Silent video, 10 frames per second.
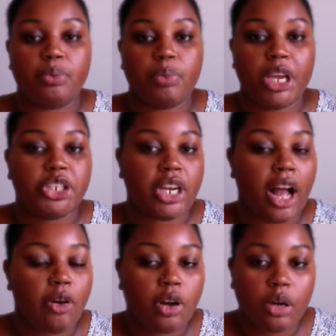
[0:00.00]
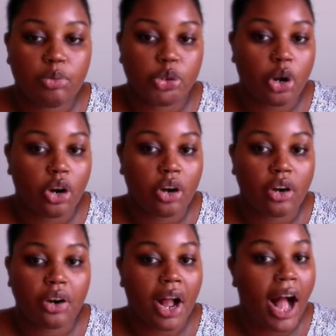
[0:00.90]
Patient outcomes
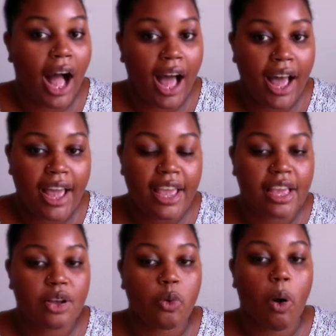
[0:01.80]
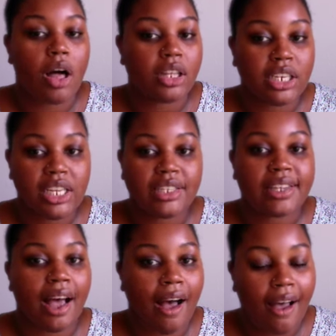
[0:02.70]
are high, quality is
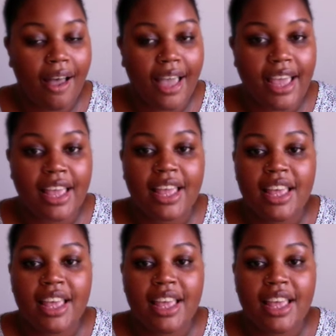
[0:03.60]
high.